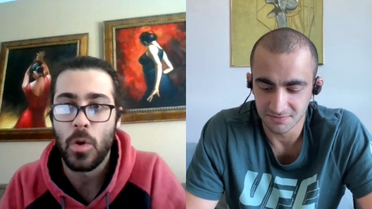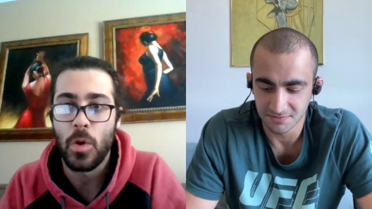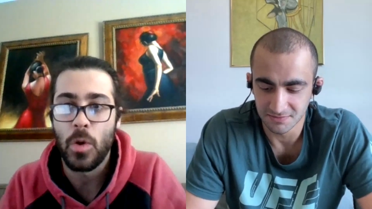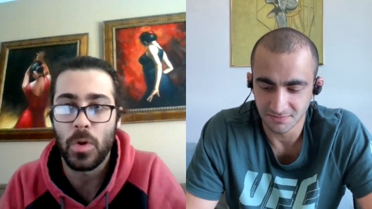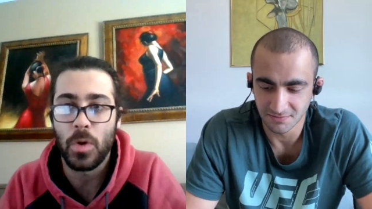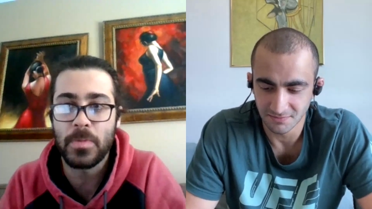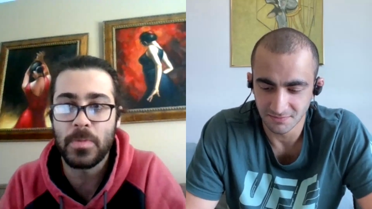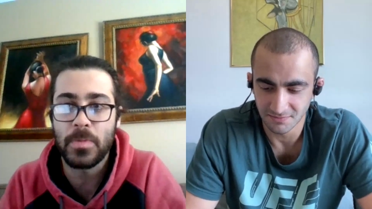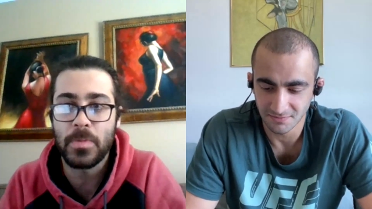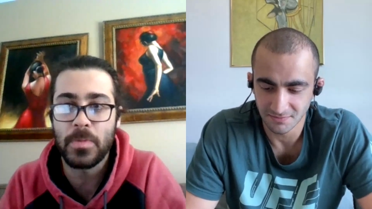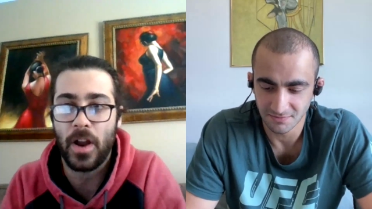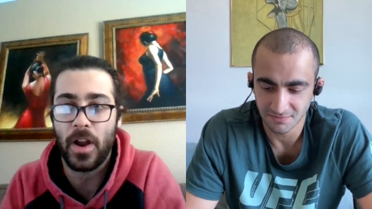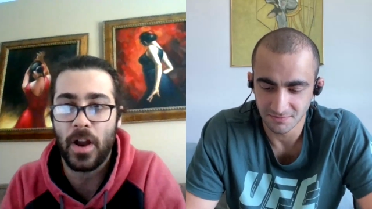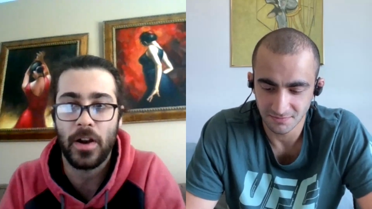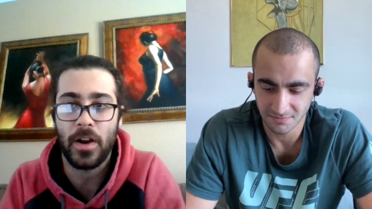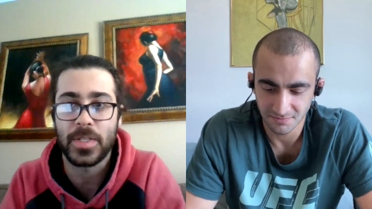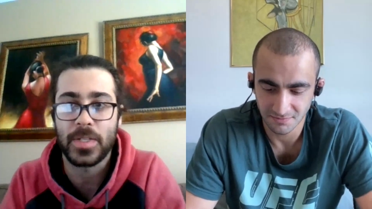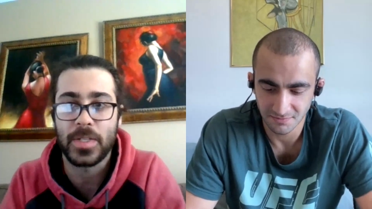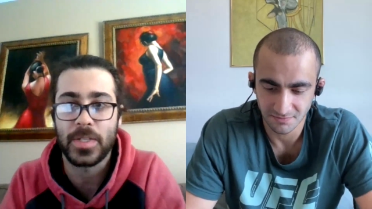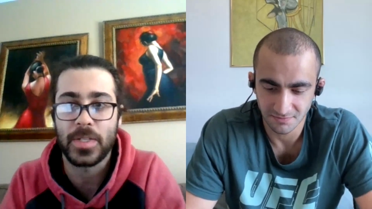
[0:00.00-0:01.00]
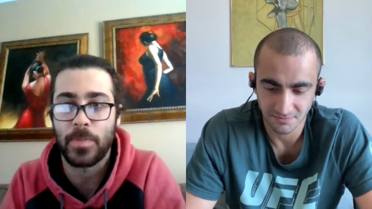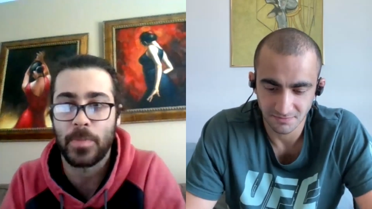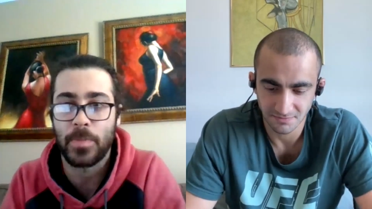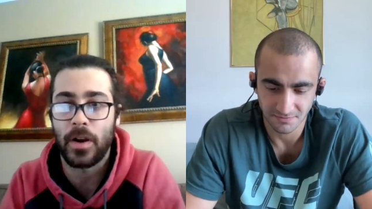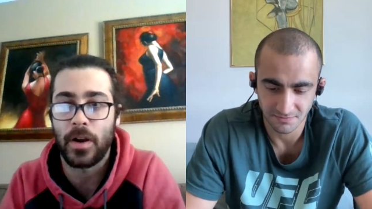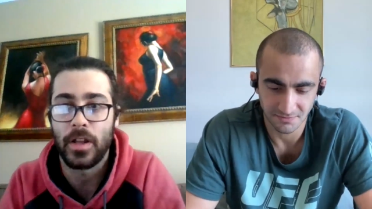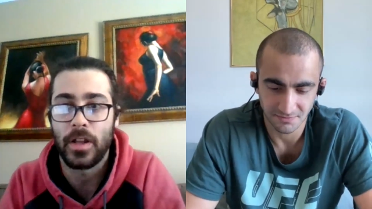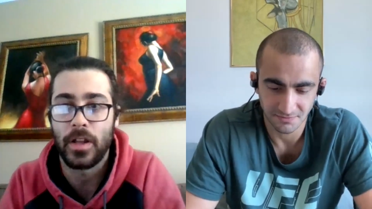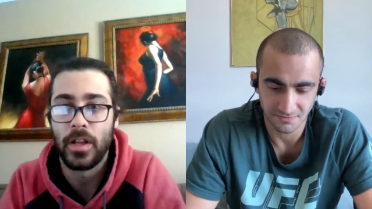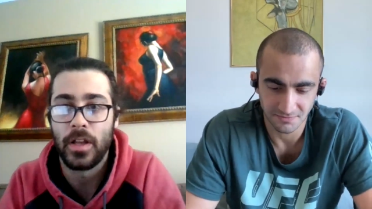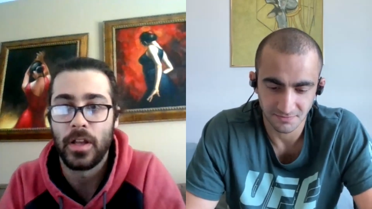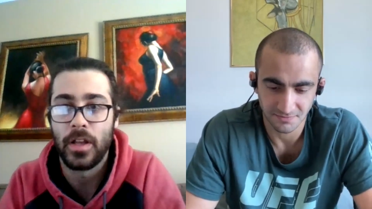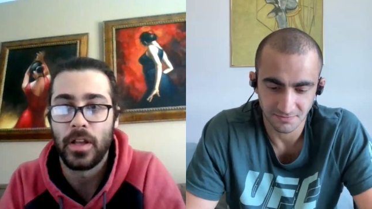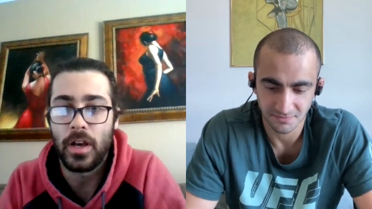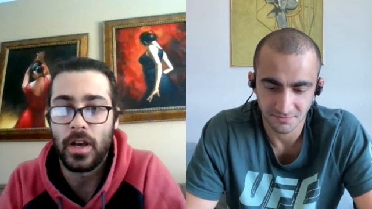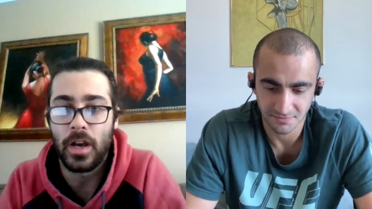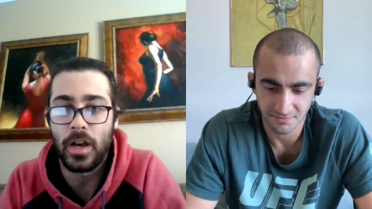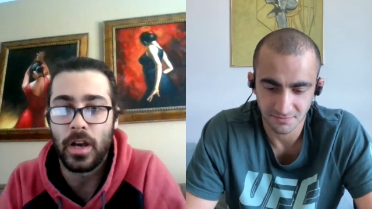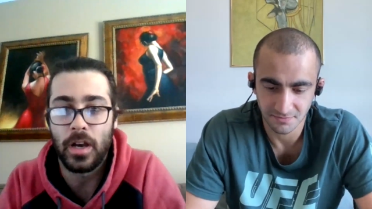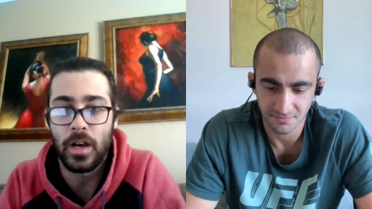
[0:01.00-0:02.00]
Speaker 1: What's been the hardest part
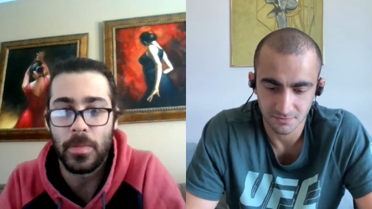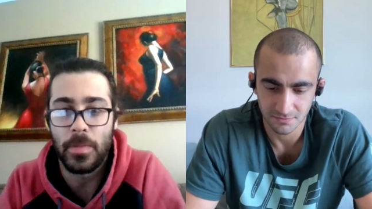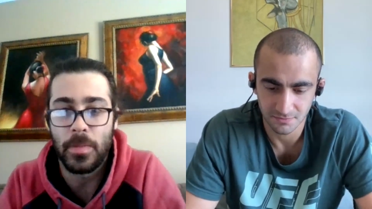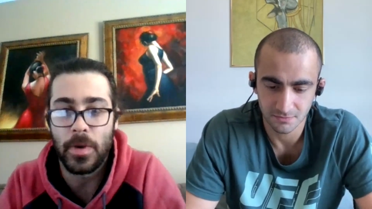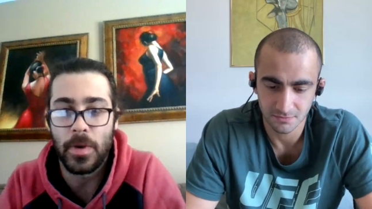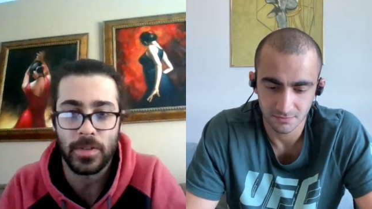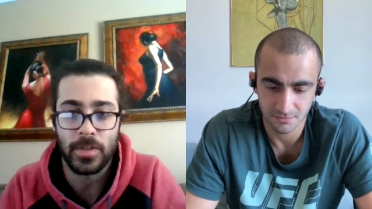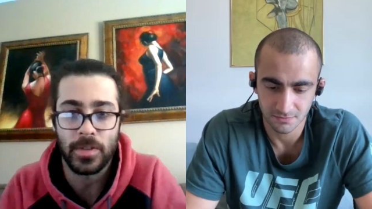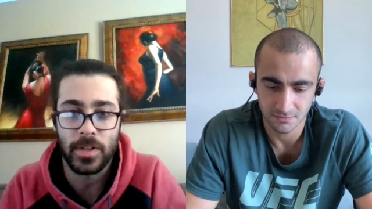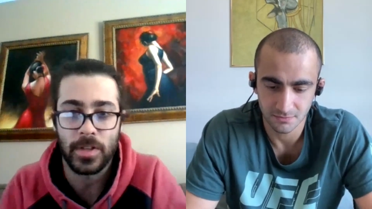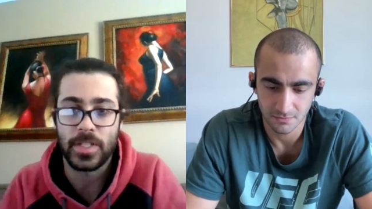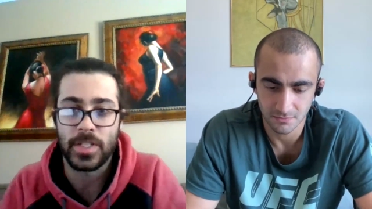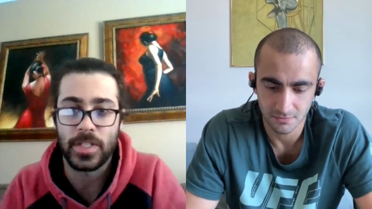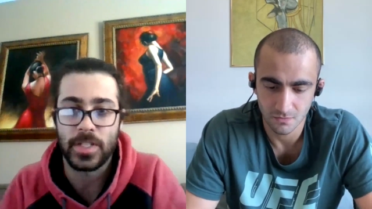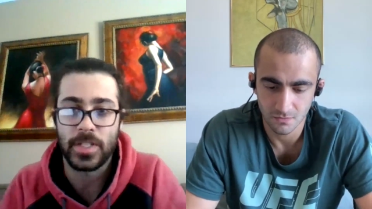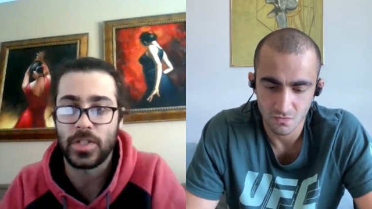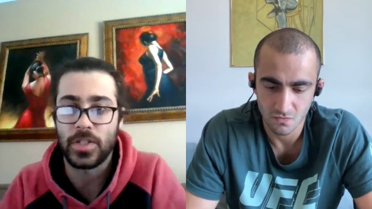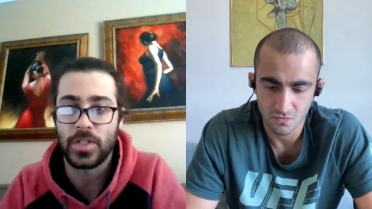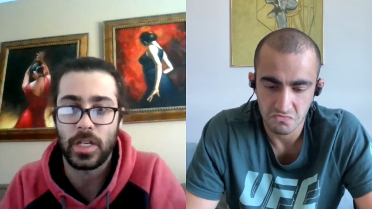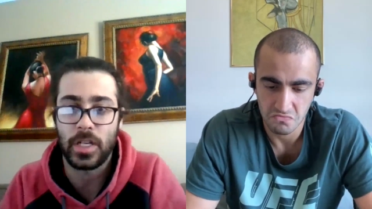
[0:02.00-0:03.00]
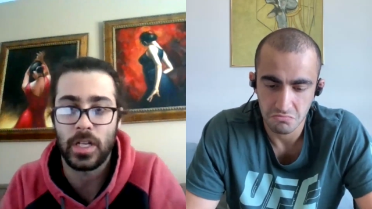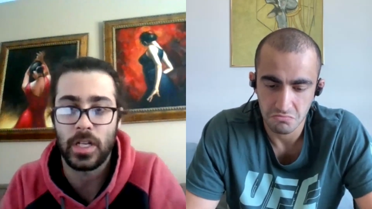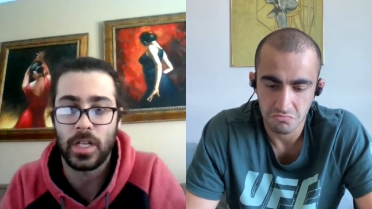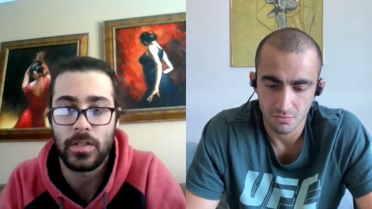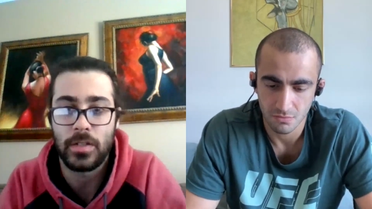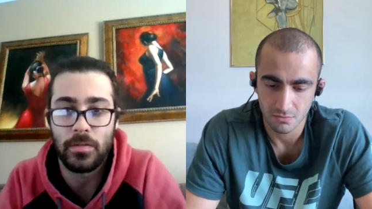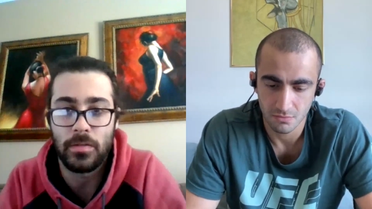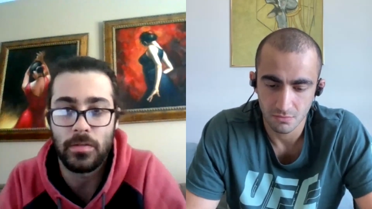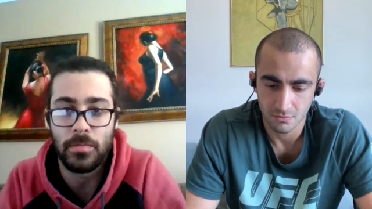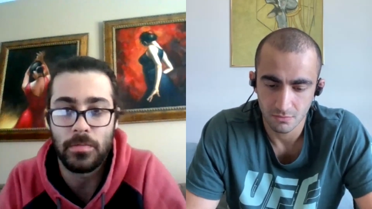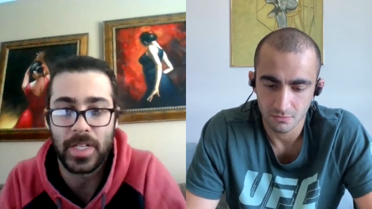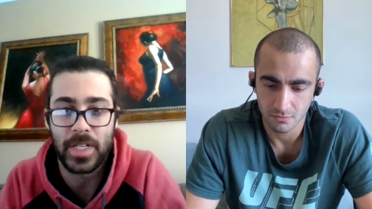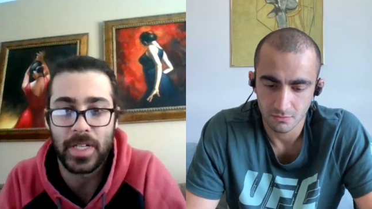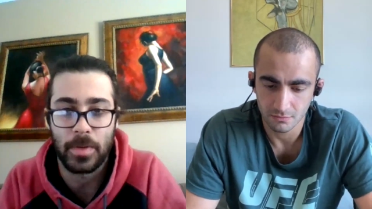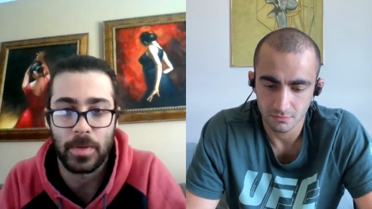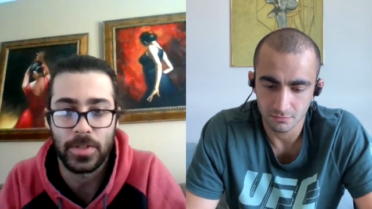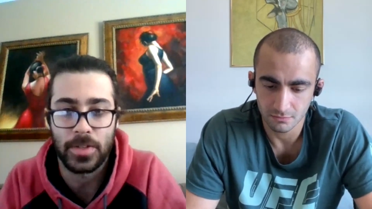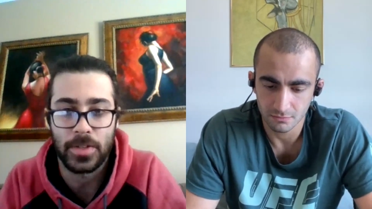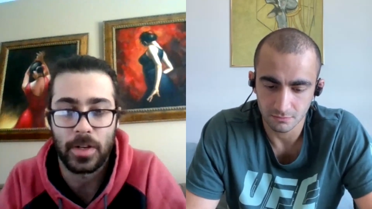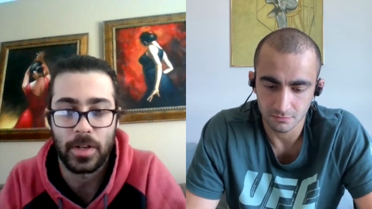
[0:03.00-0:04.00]
about transitioning into
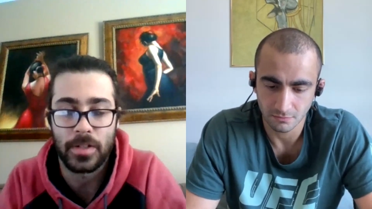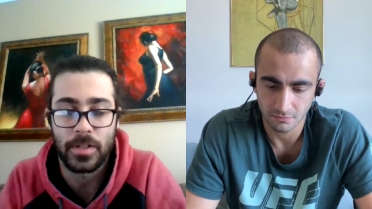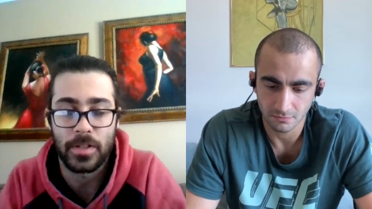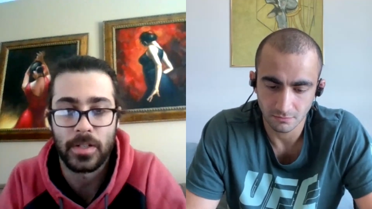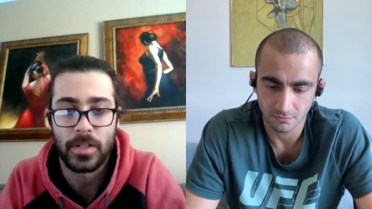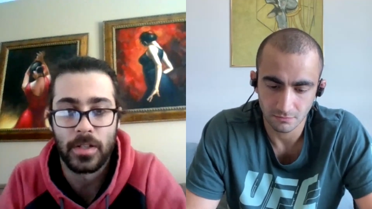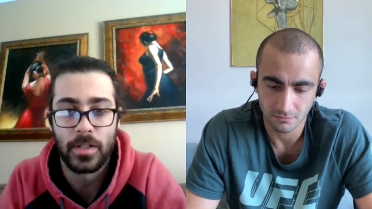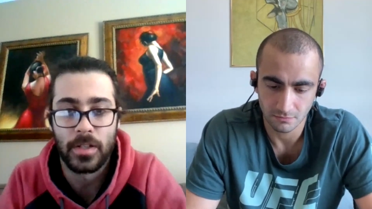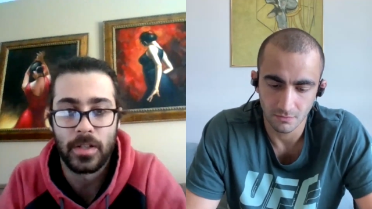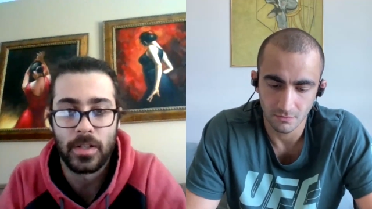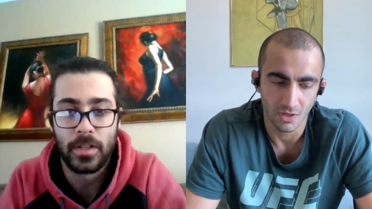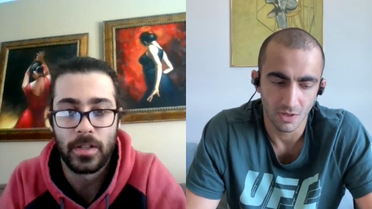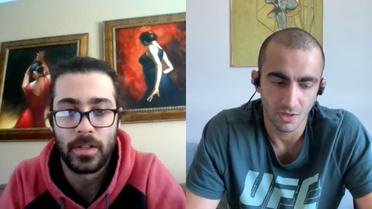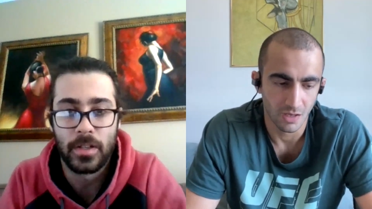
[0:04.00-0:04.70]
mixed martial arts?